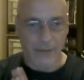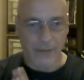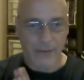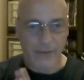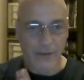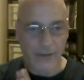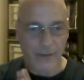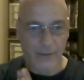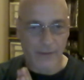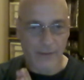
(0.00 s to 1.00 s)
You
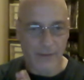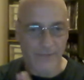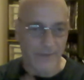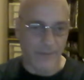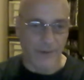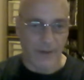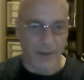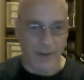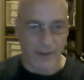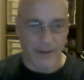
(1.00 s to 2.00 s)
know, it's something
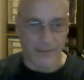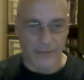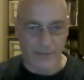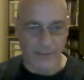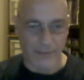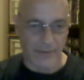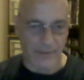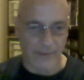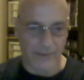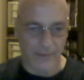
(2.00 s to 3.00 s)
I talked about
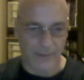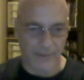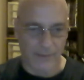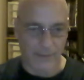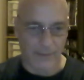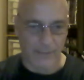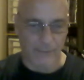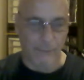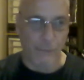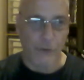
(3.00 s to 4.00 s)

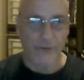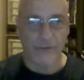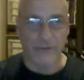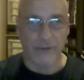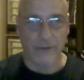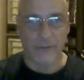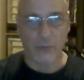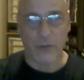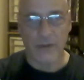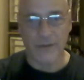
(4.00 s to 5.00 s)
recently as
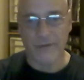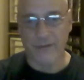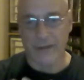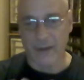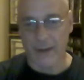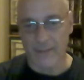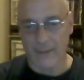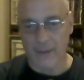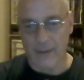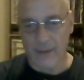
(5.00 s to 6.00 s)
well. It's like I
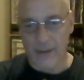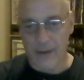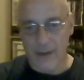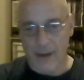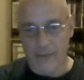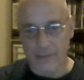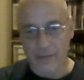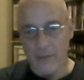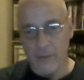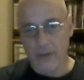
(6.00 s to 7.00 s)
really
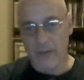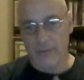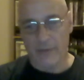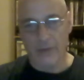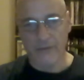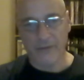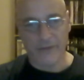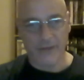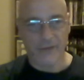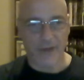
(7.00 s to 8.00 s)
want to approach
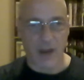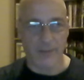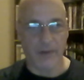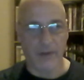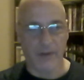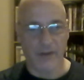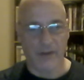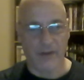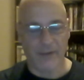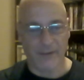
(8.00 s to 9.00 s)
this comic
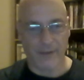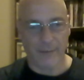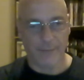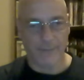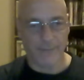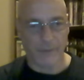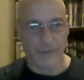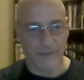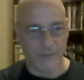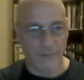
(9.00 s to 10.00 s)
as if
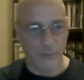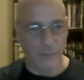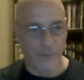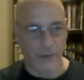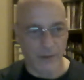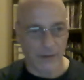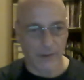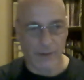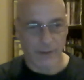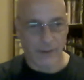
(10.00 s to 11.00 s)
it's a movie,
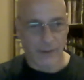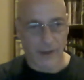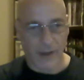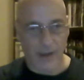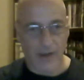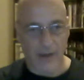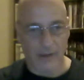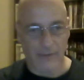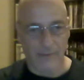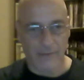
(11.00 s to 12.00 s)
and,